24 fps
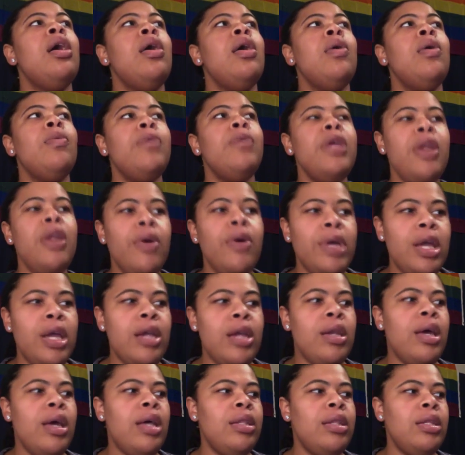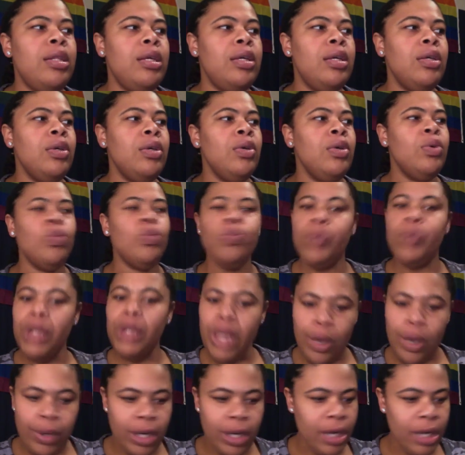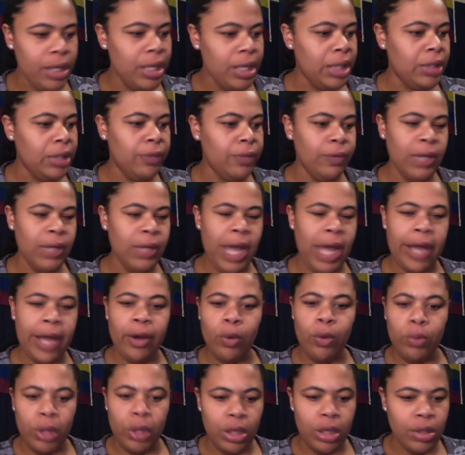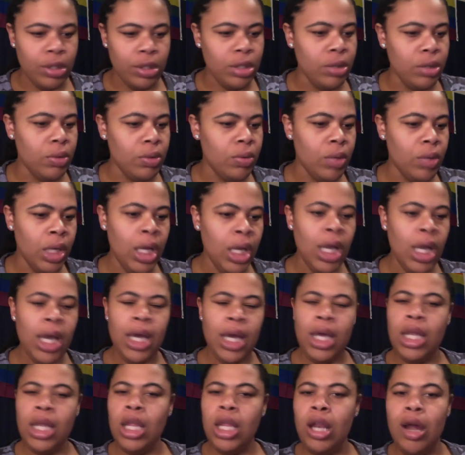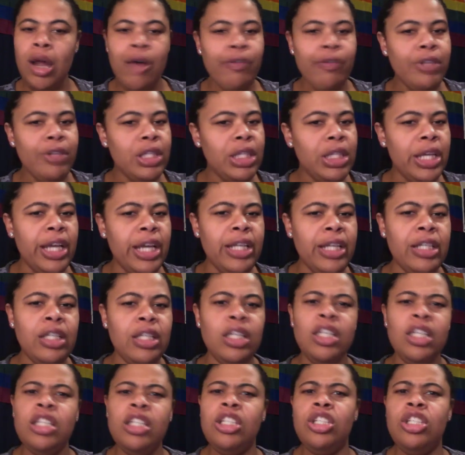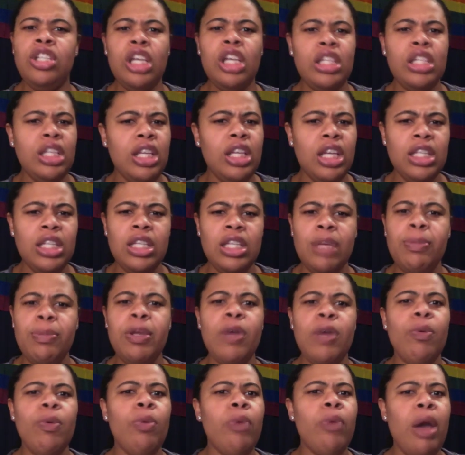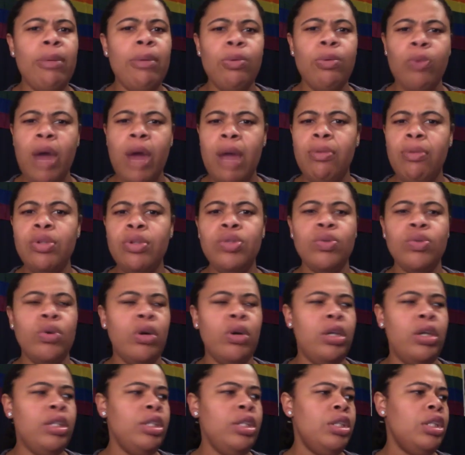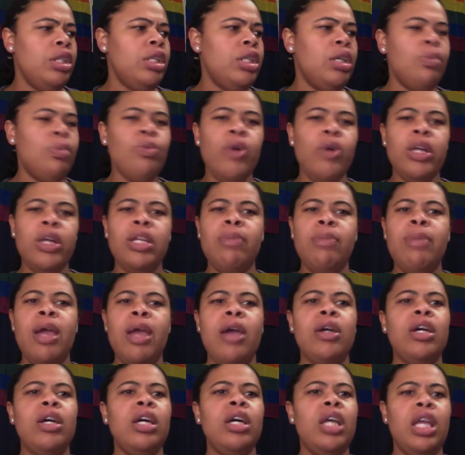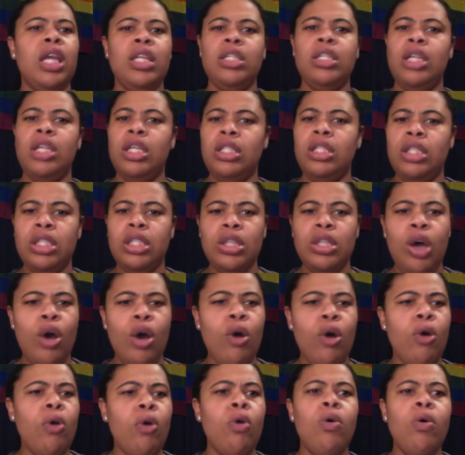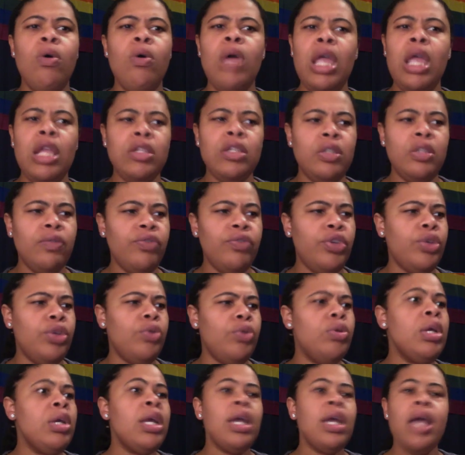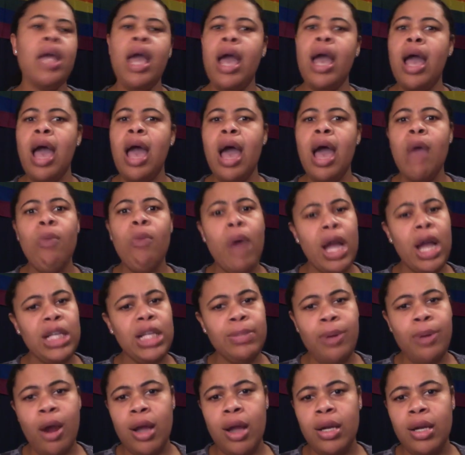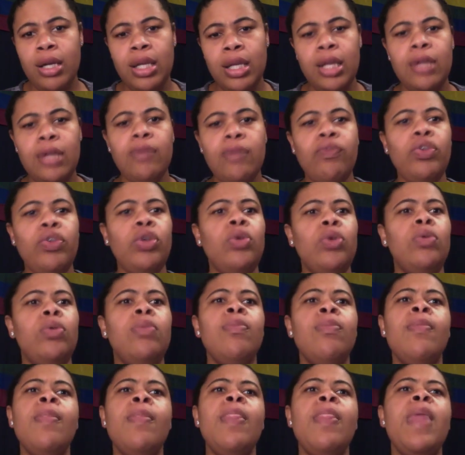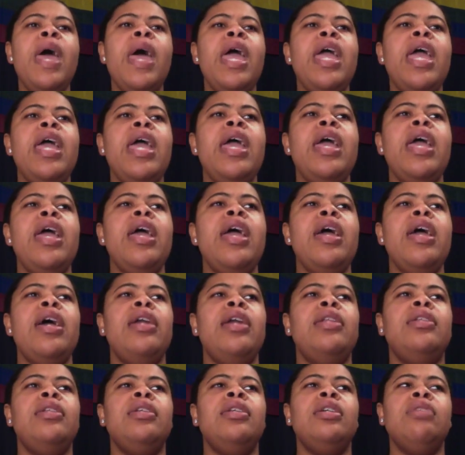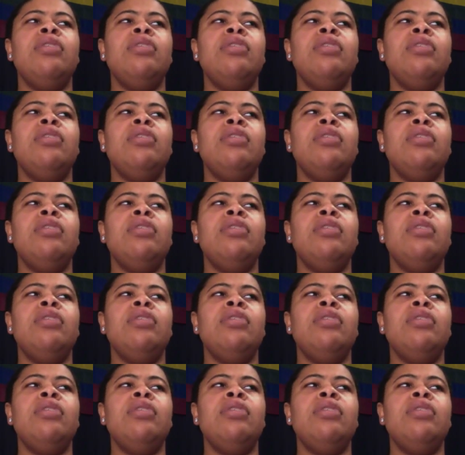we don't hear nothing. We don't hear nothing for like a week or two. And then all of a sudden, Jussie gets up here with Robin Roberts on Good Morning America and does this whole interview. I watched part of the interview and